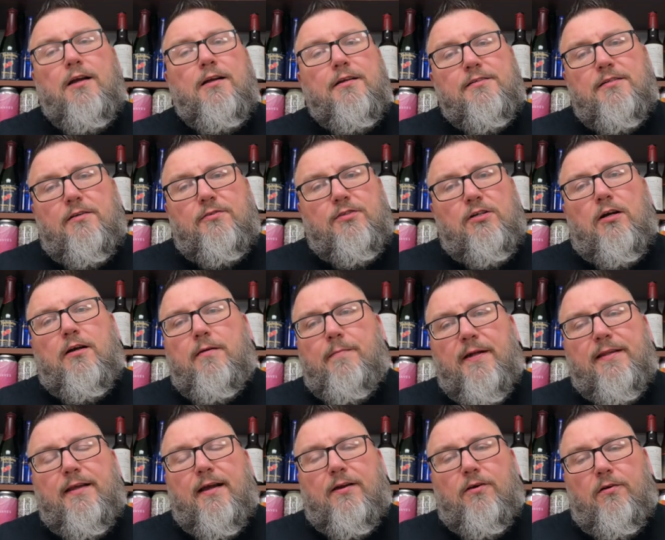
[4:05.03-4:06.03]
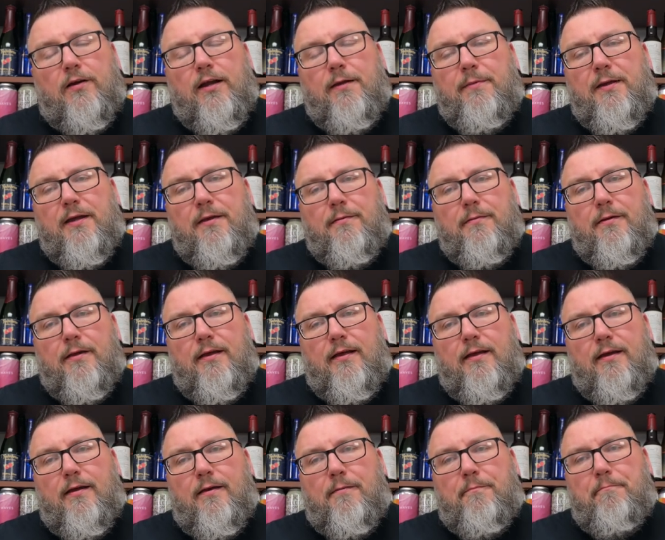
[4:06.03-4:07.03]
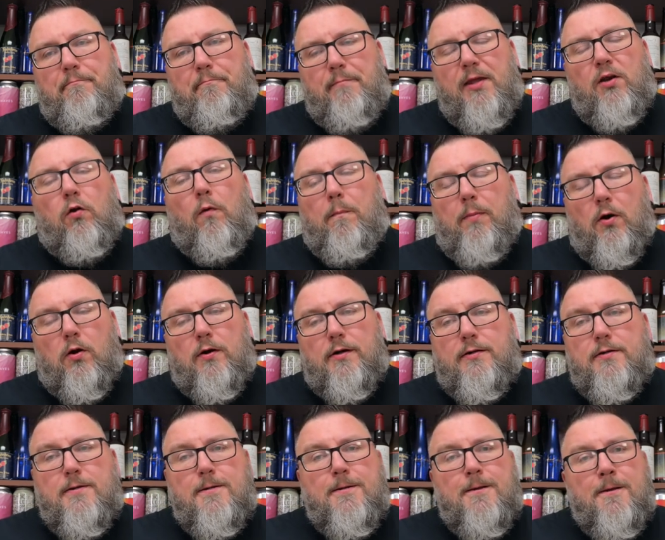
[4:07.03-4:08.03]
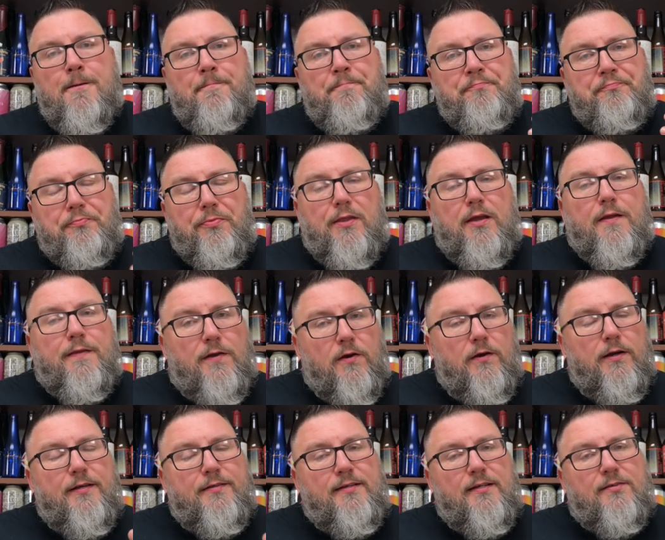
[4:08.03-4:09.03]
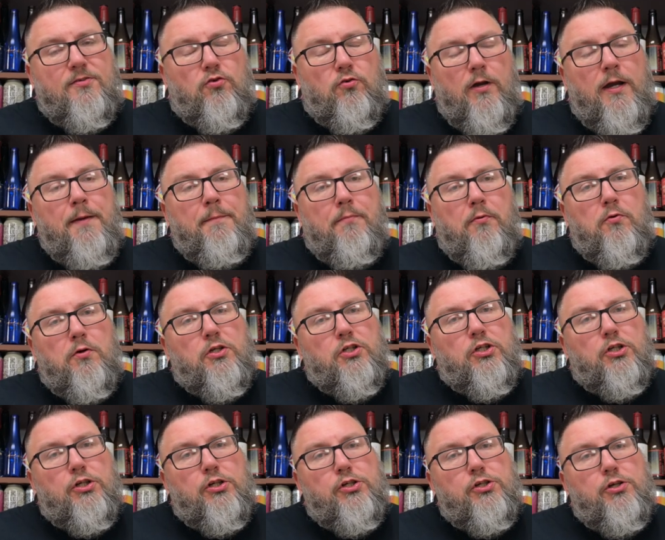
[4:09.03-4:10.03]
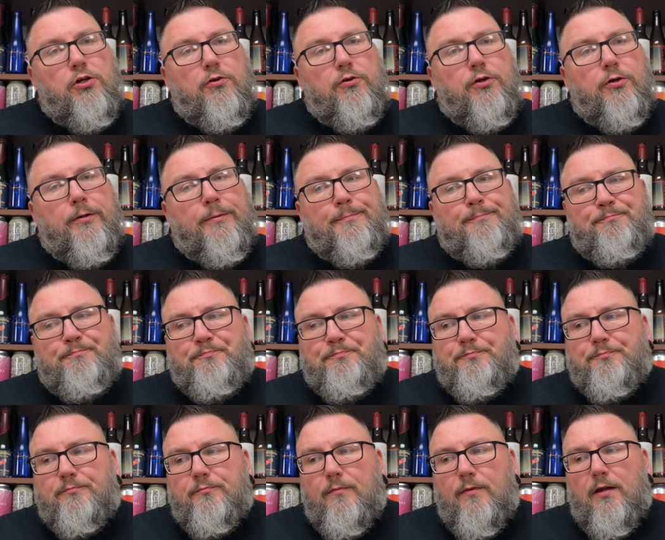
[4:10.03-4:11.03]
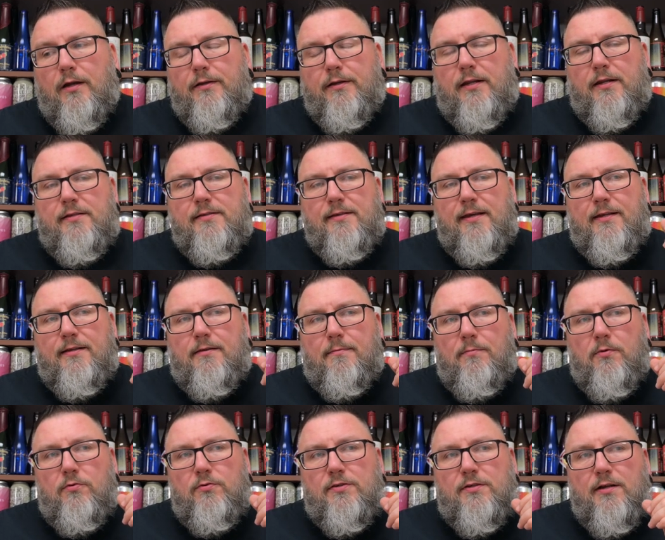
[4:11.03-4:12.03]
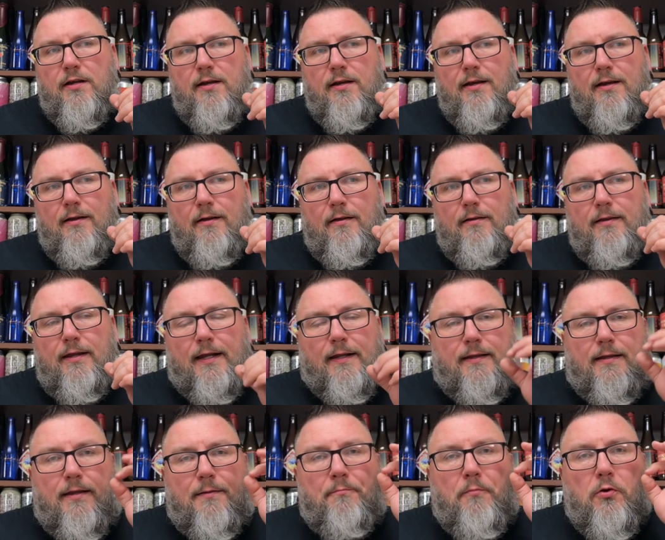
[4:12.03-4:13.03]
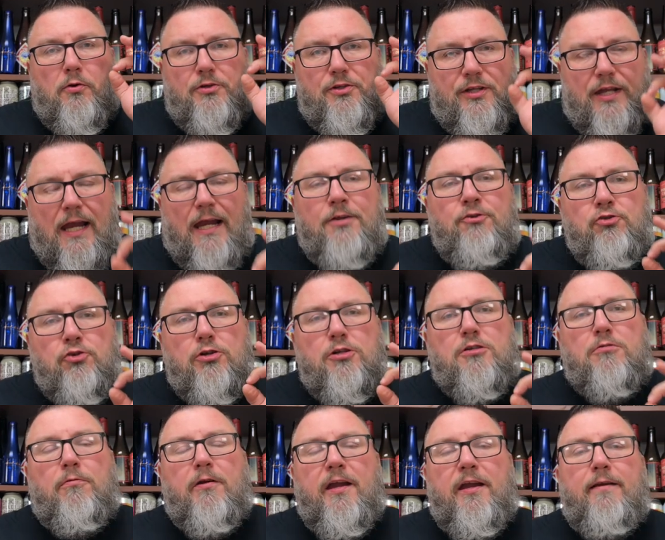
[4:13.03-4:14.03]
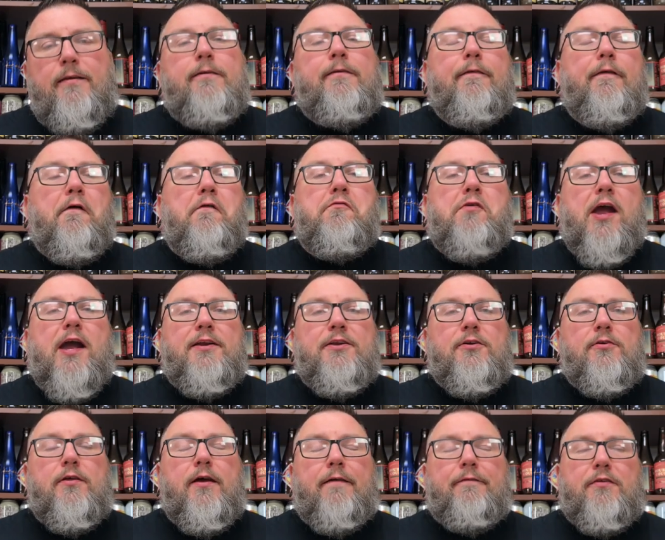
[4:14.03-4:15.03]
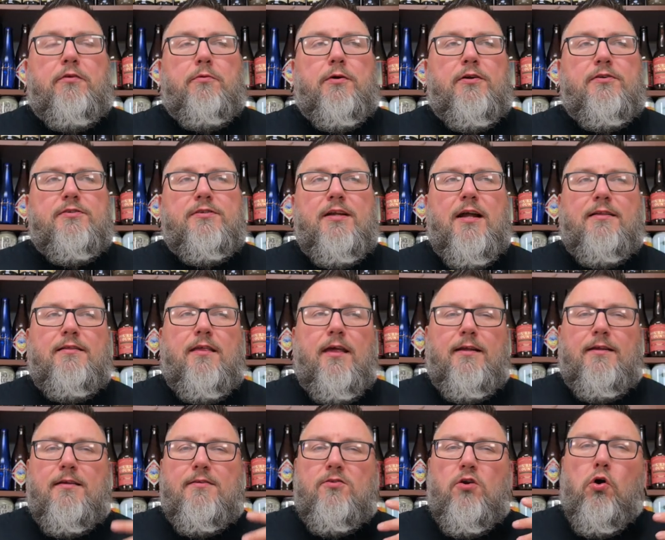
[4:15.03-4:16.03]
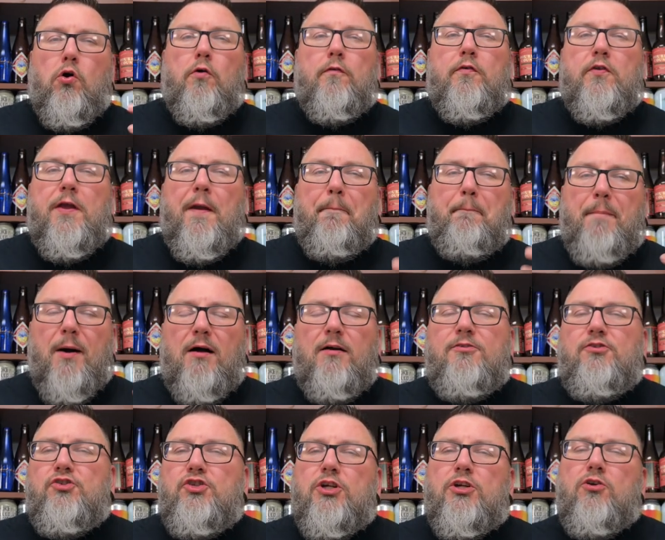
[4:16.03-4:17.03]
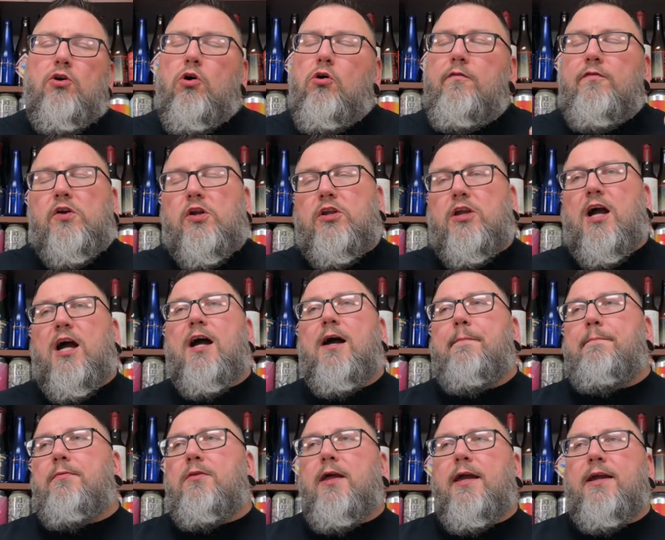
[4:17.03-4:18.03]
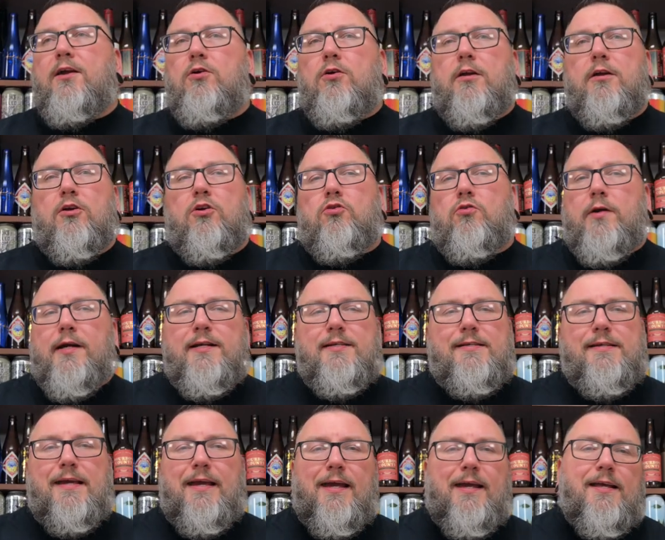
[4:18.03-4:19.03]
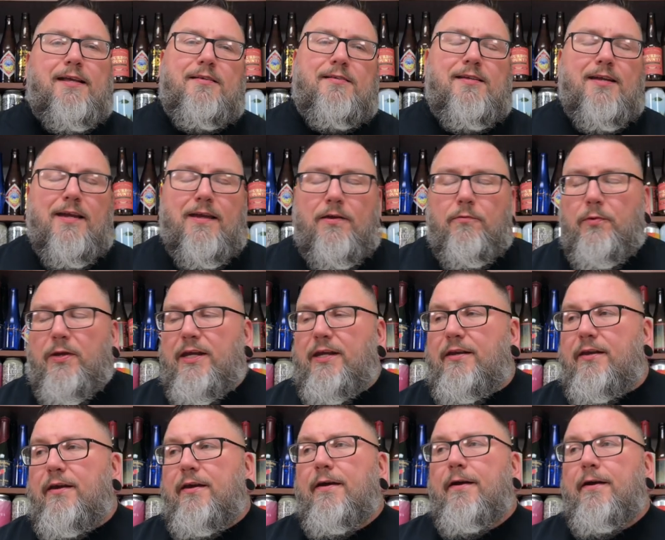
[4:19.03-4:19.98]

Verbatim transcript: So I was talking about that creamy middle part. There is this green portion of the show to it that is like the most like the most dangerous weed you've ever had in your life to where it's not like this overly pungent over the top like kind of crazy icky sticky weed